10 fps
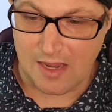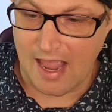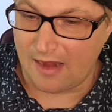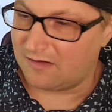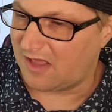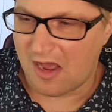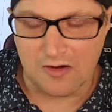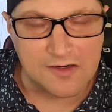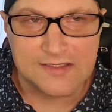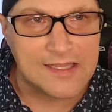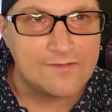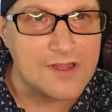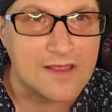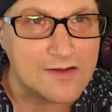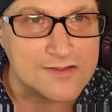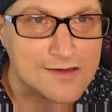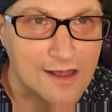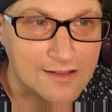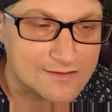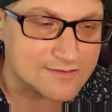had
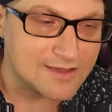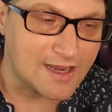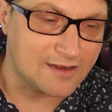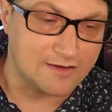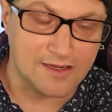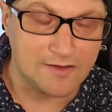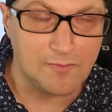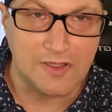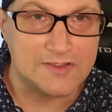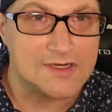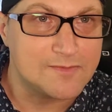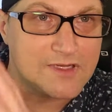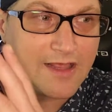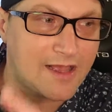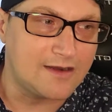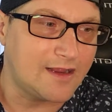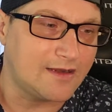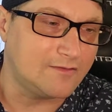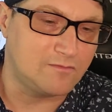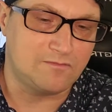$170,000 and he built it up to that,
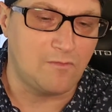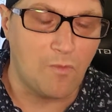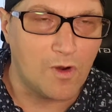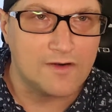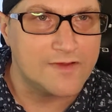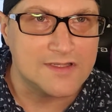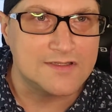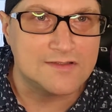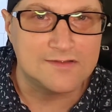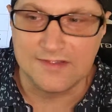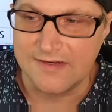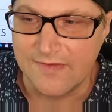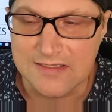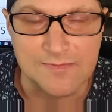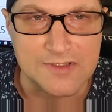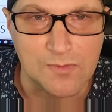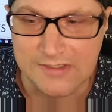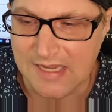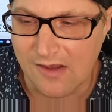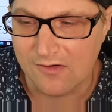and one of his investments
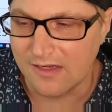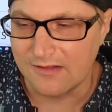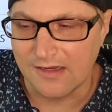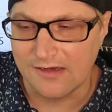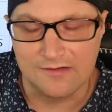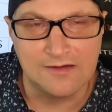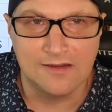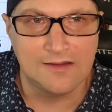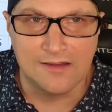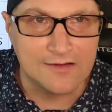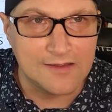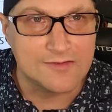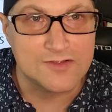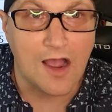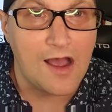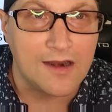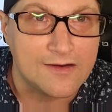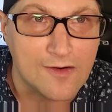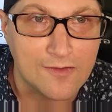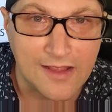went down and then it was gone,
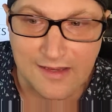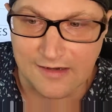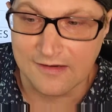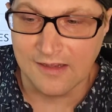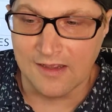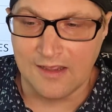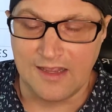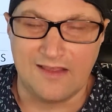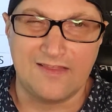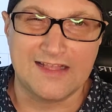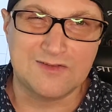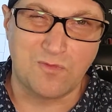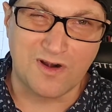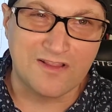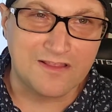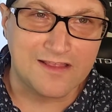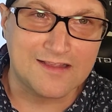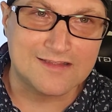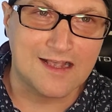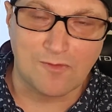and that's one of the
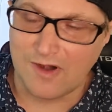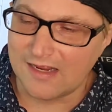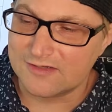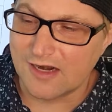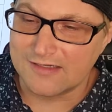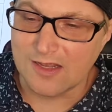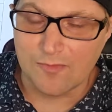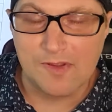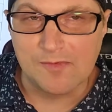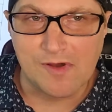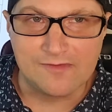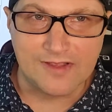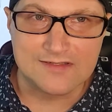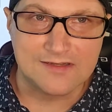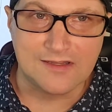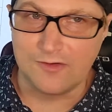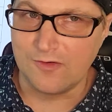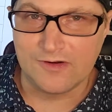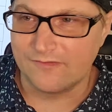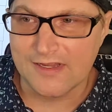things that when I try to tell people about investing, you
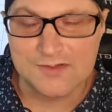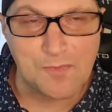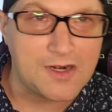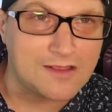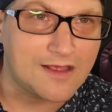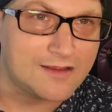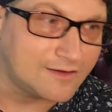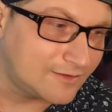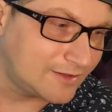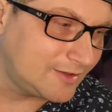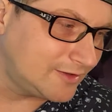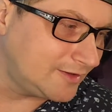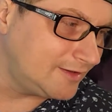don't invest money that you